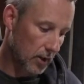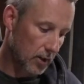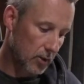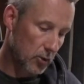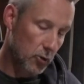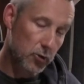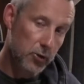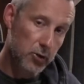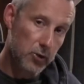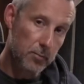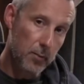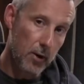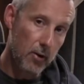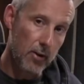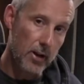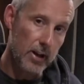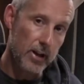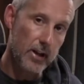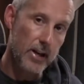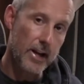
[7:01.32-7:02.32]
Your
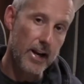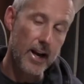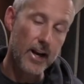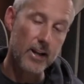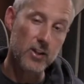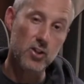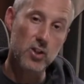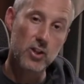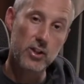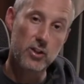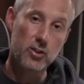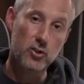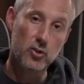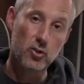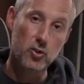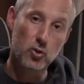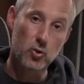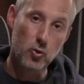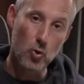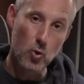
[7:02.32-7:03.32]
spirit can actually
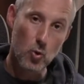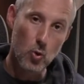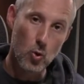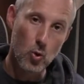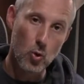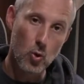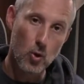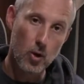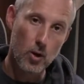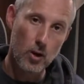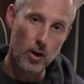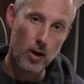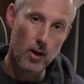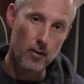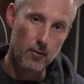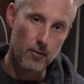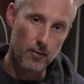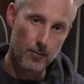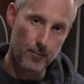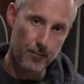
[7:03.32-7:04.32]
store
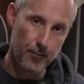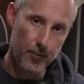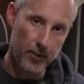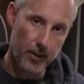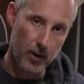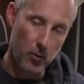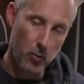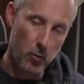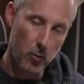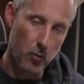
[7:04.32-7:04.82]
love. Now,